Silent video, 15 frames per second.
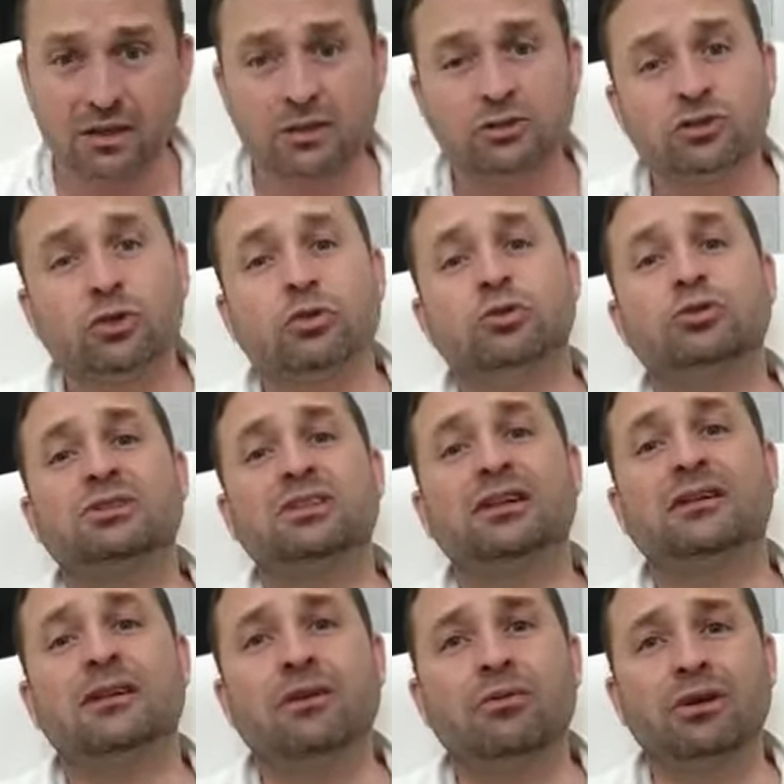So you see,
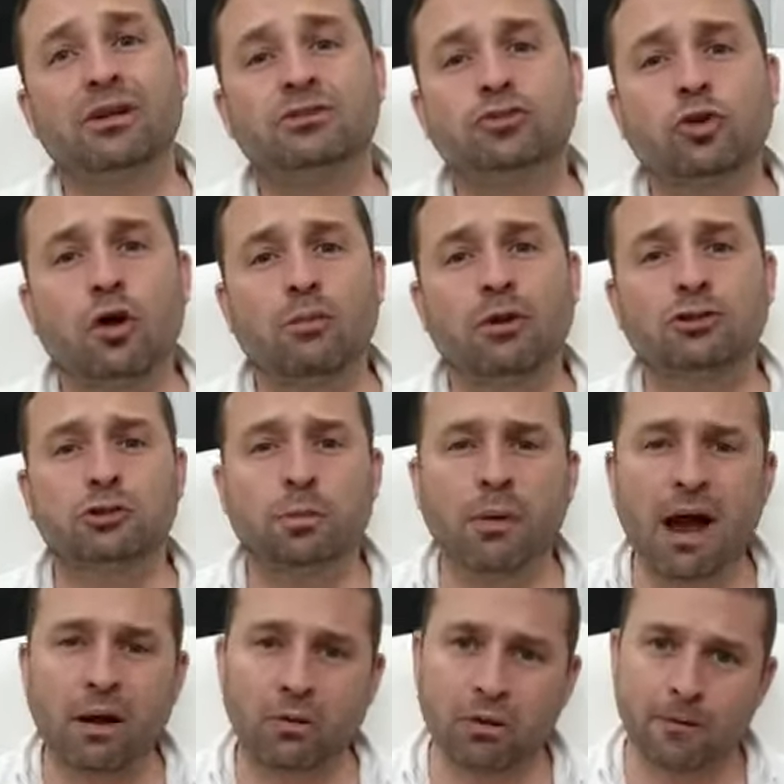there is so much
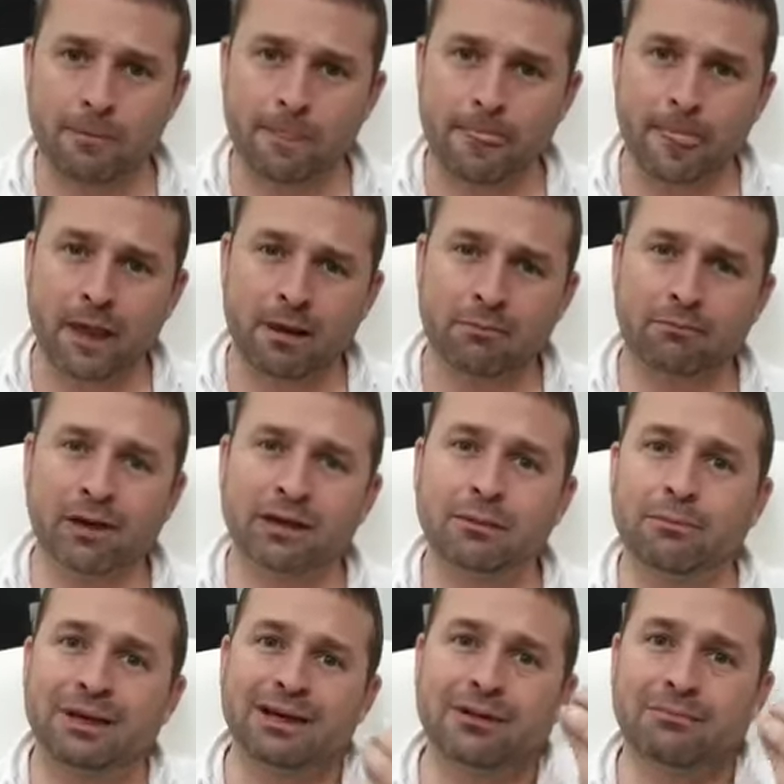power by a
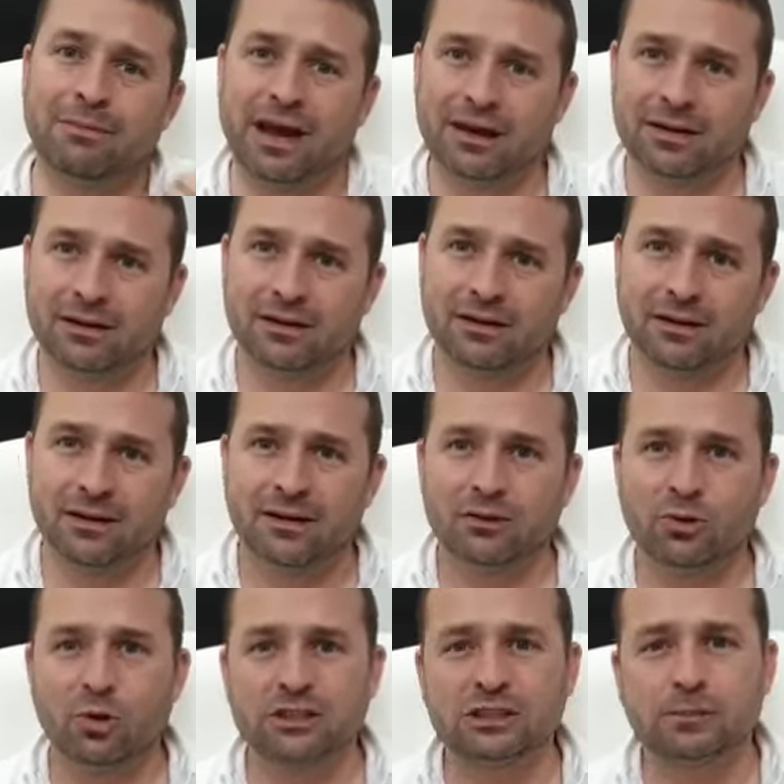middleman
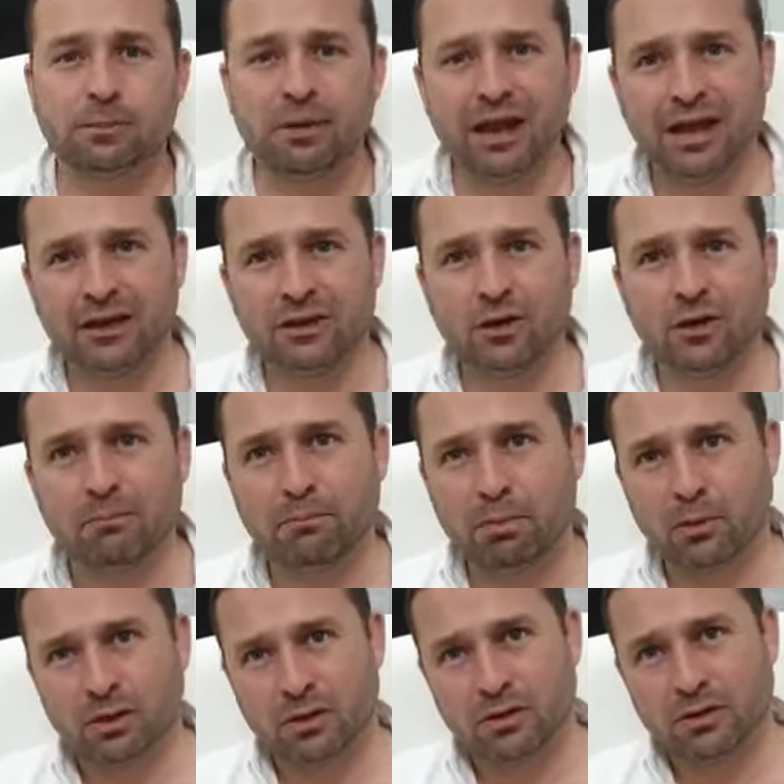to explain your
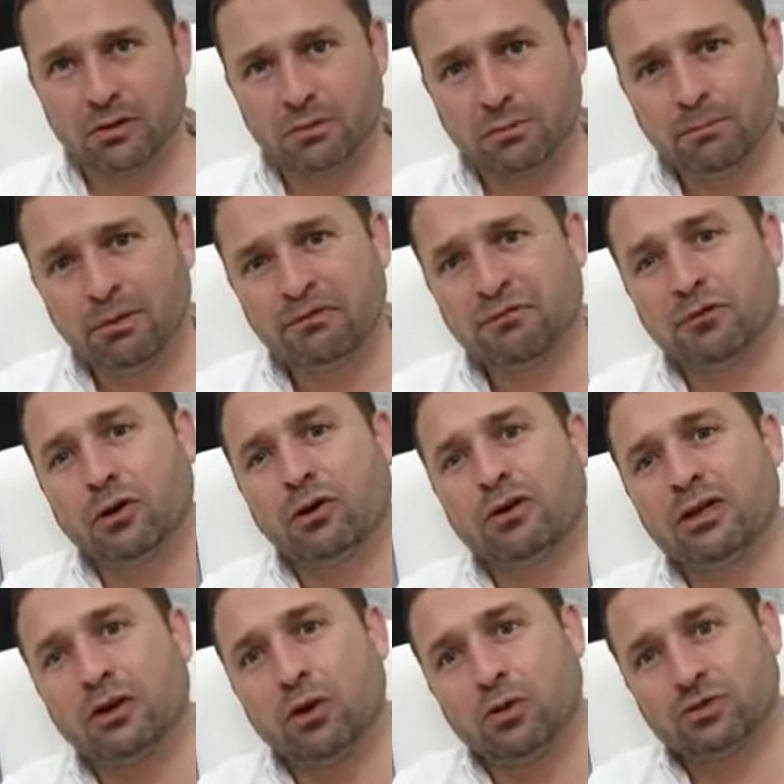employer before
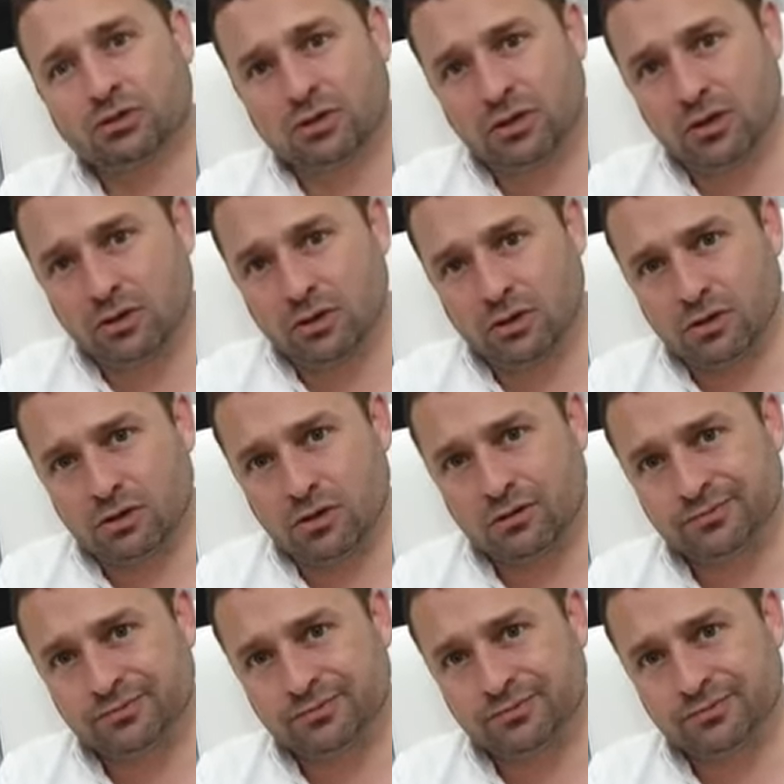he goes to the lawyer